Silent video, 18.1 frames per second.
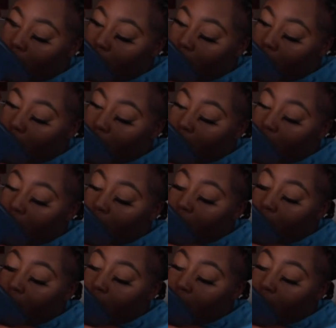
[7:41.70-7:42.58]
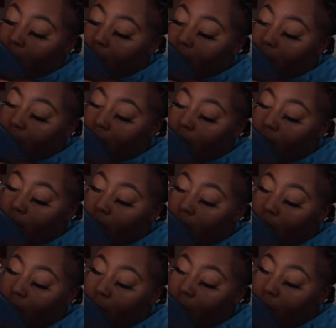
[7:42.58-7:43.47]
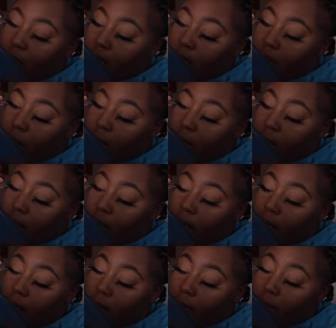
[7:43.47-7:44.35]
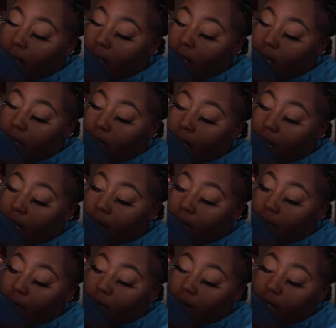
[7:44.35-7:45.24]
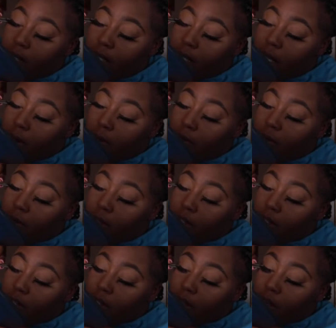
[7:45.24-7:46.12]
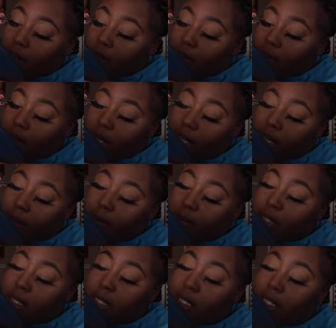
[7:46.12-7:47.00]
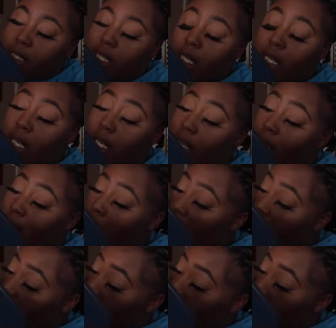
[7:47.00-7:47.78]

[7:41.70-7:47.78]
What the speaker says: and I guess the place that we're coming, it's like a first come first serve when it comes to seating.